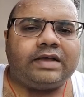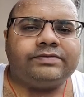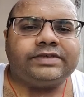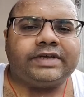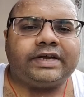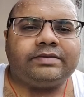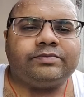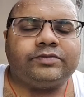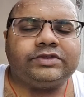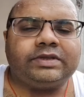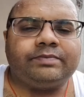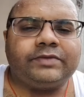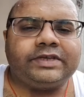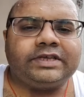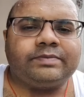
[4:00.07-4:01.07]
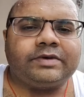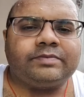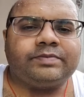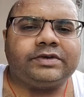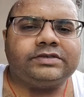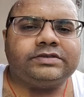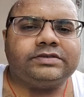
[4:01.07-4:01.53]
said the major
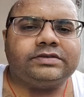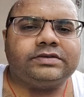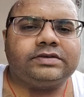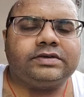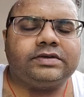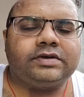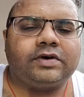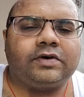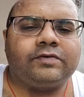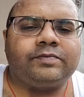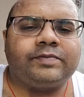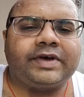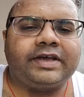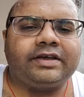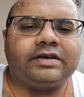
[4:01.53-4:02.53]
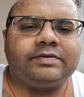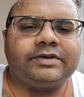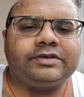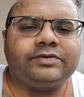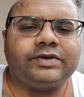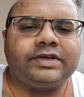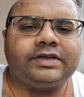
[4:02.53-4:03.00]
purpose of my coming
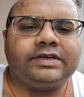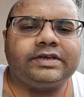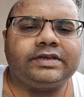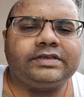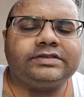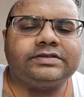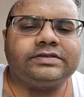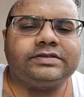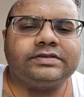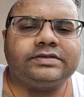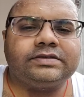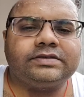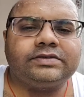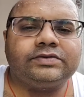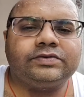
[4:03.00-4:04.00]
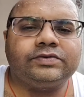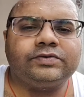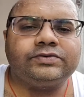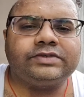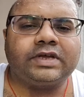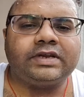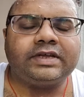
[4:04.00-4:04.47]
today here is to do
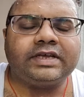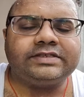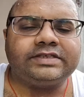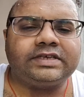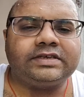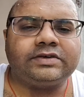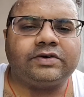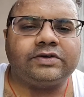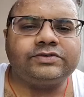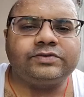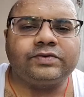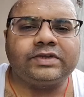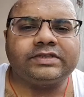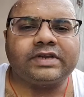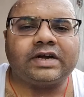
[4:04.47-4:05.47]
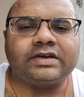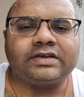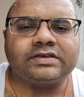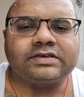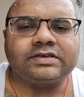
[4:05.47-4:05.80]
sun gazing or Surya Tratak,